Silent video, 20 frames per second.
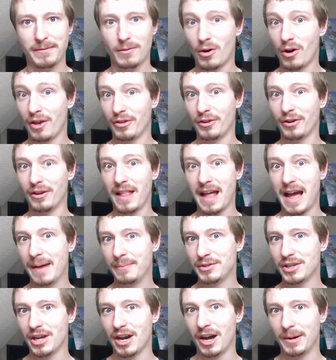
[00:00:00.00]
Or on their
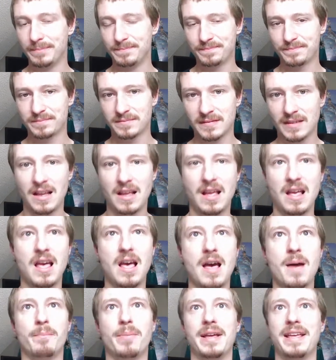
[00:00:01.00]
laptop.
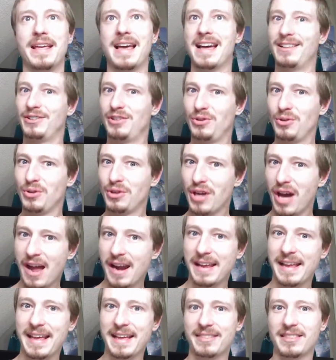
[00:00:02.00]
But yeah, you got
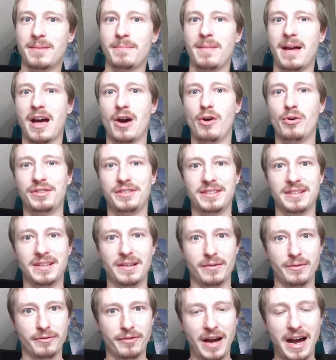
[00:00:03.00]
to get them out into the
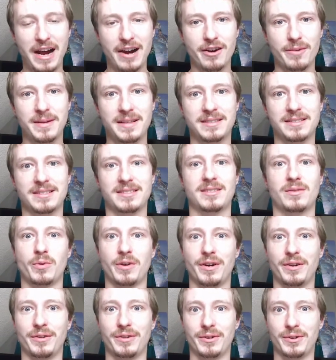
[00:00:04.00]
environments
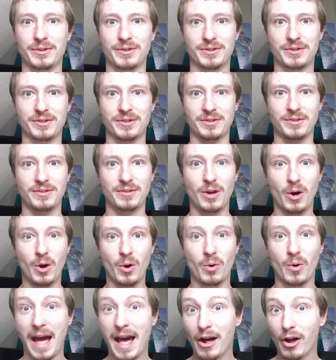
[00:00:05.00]
where there's
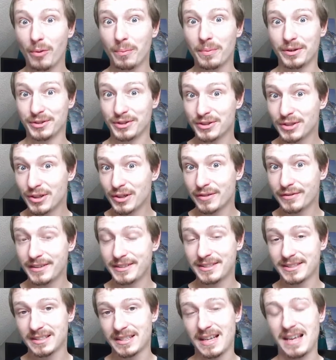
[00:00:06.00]
no help or
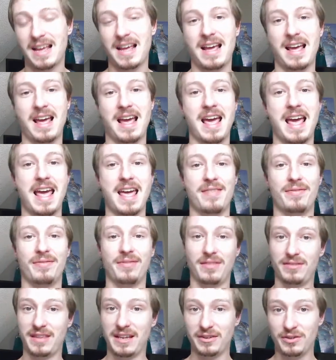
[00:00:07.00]
service, and
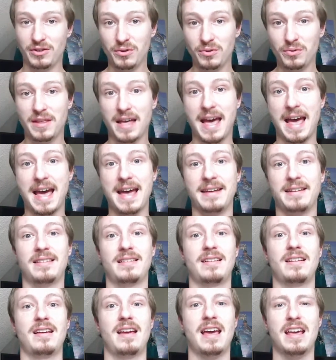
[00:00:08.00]
they do that
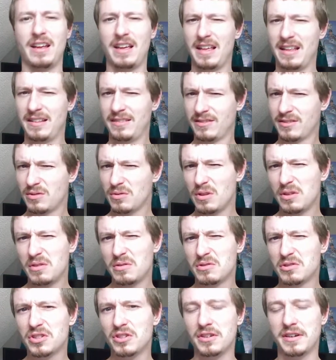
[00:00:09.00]
in
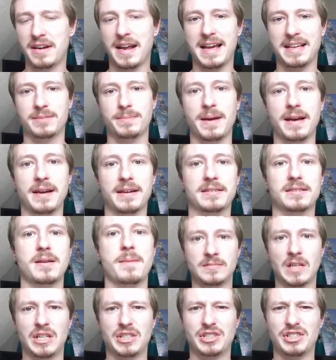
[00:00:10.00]
certain aspects.
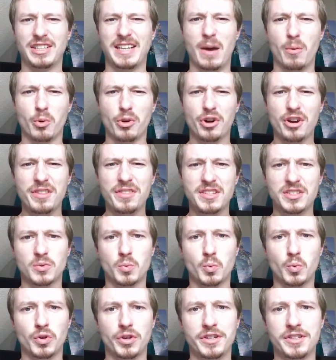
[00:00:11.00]
So yeah, we're in this
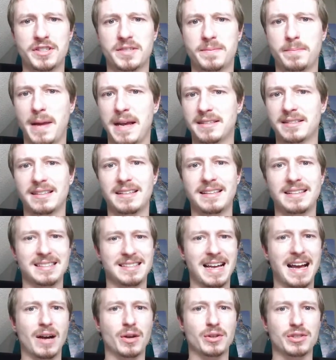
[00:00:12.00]
woods, basically in this
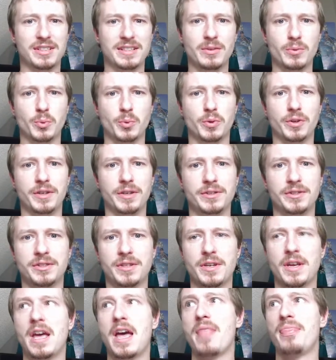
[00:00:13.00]
house in the woods.
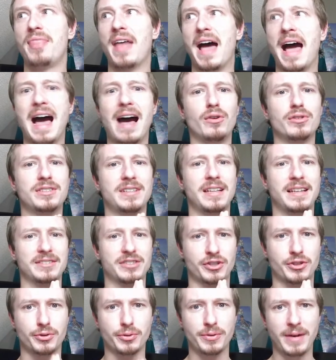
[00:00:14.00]
The house has a
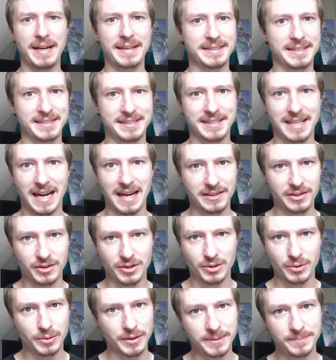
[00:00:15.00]
great design
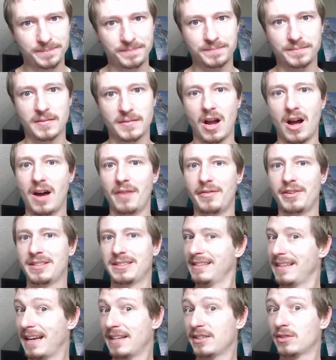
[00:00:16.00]
to it.
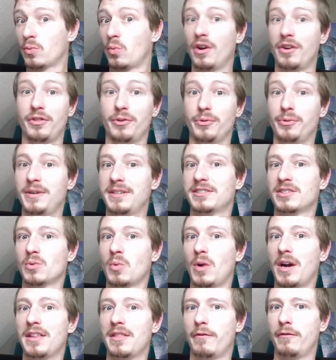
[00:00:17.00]
Obviously, that's one of the reasons
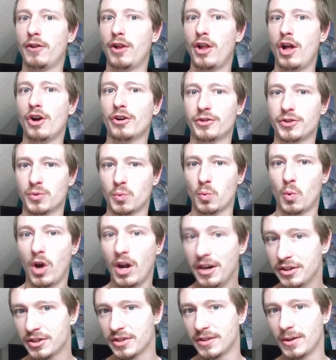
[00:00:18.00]
why the vloggers
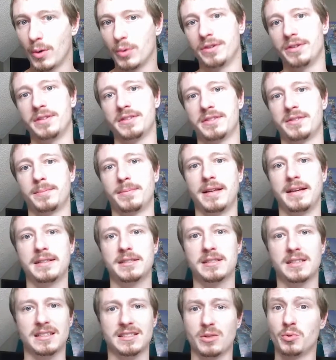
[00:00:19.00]
wanted to go to this
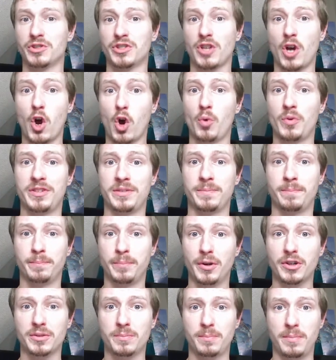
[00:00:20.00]
place, because it was always
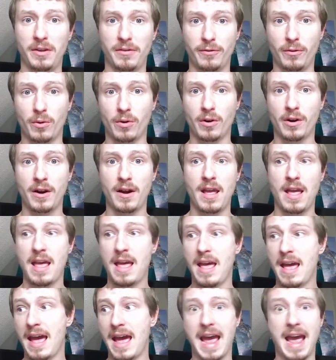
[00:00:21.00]
booked before,
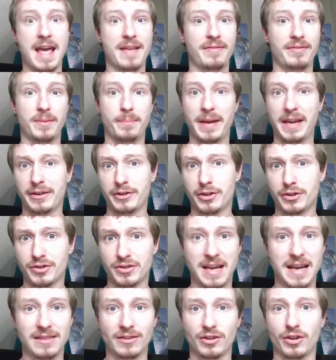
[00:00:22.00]
and the pictures in
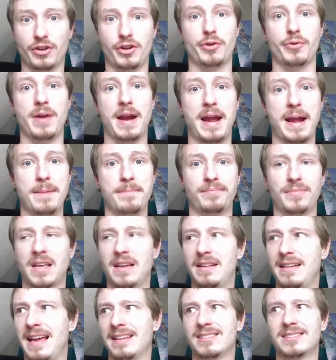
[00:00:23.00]
that look great.
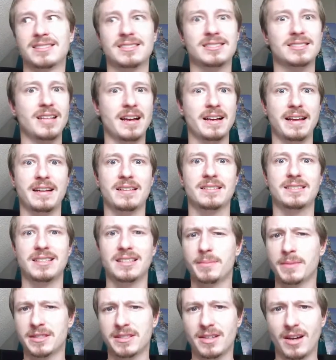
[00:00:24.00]
And yeah, stunning
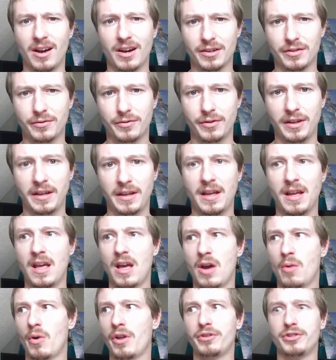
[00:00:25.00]
cinematography,
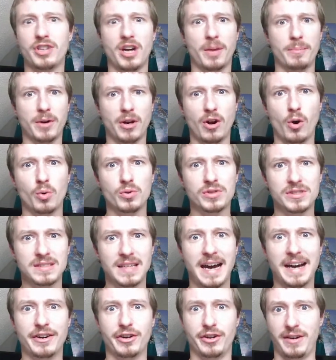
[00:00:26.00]
whether you're talking about
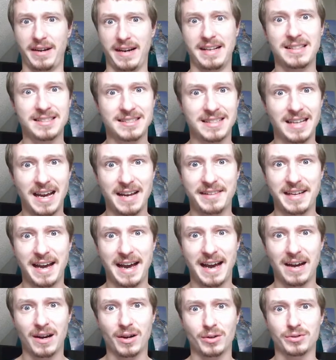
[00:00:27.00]
outside or inside the
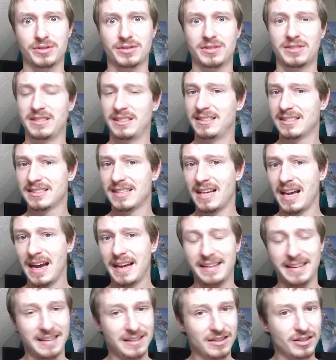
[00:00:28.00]
house. The
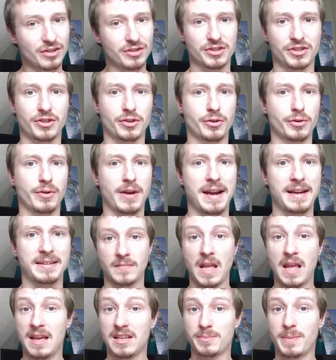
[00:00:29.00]
design, it looks
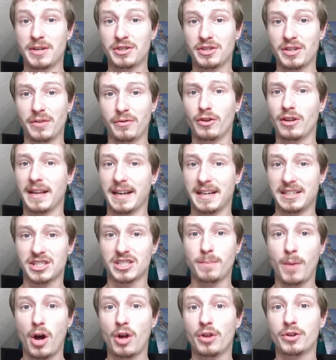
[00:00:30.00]
great, especially for like a
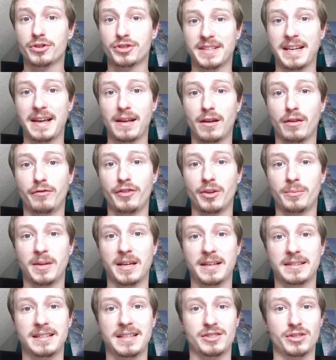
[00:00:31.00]
smaller scale film
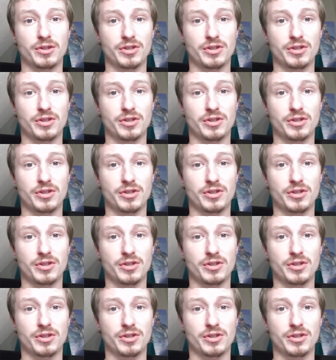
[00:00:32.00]
like this.